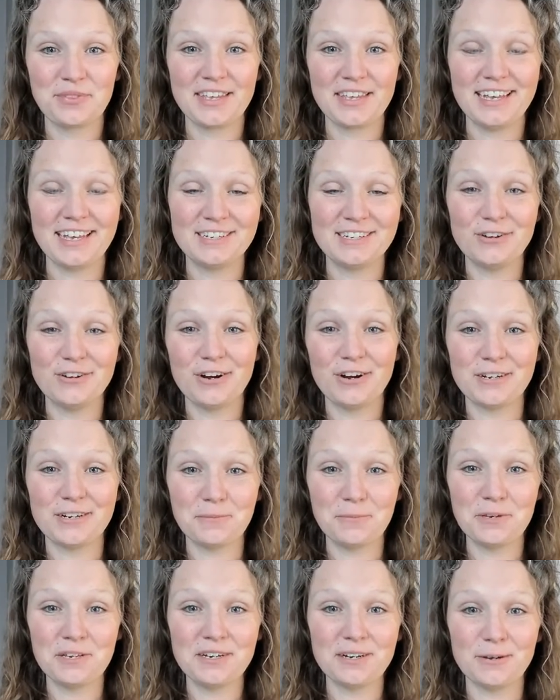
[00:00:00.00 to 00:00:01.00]
and you already
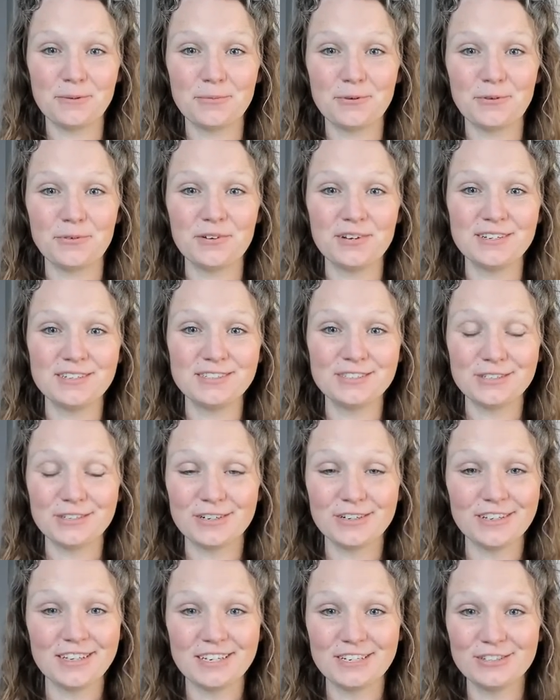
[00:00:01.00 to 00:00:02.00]
beat number 1, so
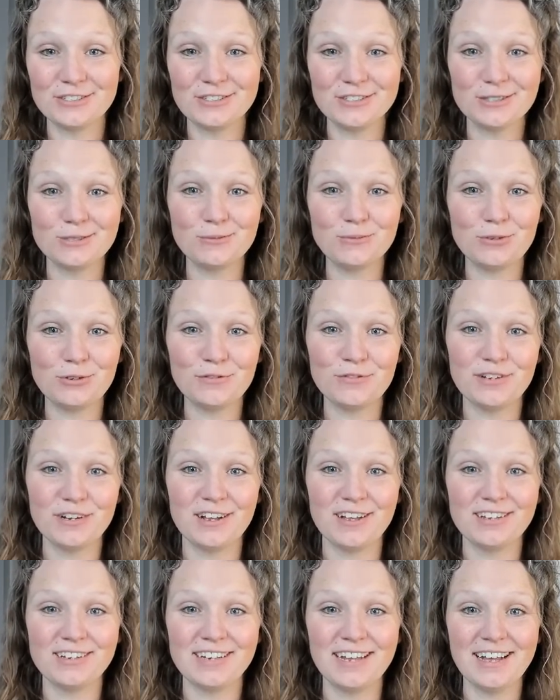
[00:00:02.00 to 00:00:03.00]
you're like, you're just moving
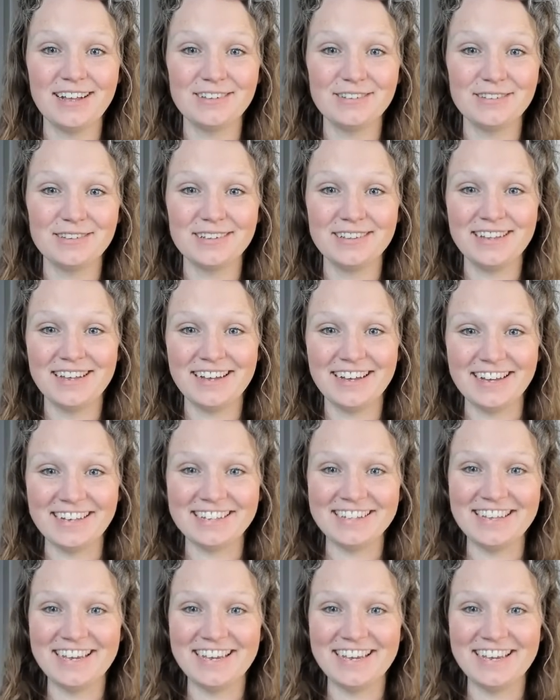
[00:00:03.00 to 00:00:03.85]
on down the line.